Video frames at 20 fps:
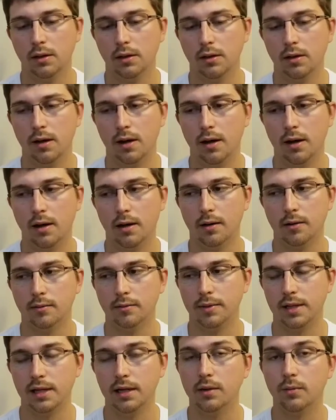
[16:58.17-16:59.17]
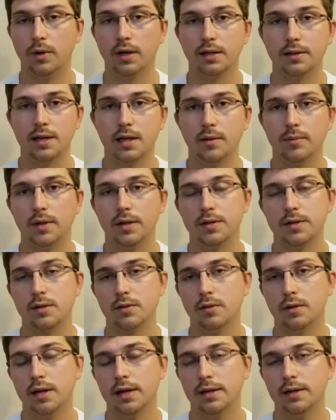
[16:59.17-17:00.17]
They didn't want to take me to school.
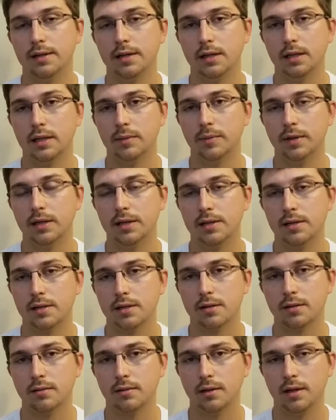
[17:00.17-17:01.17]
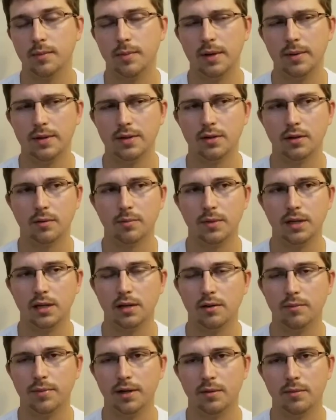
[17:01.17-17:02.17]
I had to take the bus. They maybe took me and
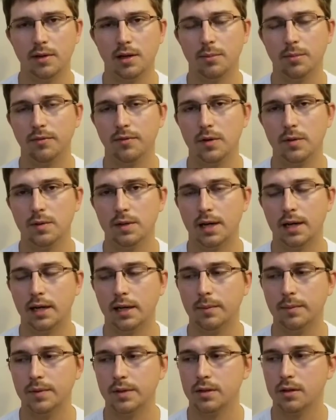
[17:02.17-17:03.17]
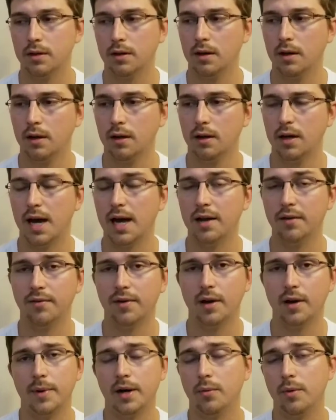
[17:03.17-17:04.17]
picked me up a few times. I had to find
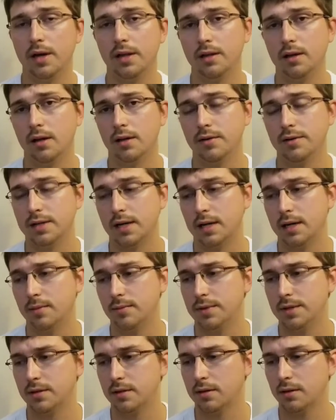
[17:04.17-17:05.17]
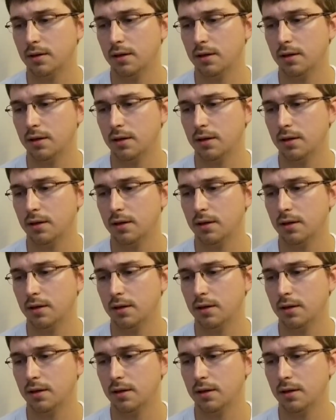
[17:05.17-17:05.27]
my the other times.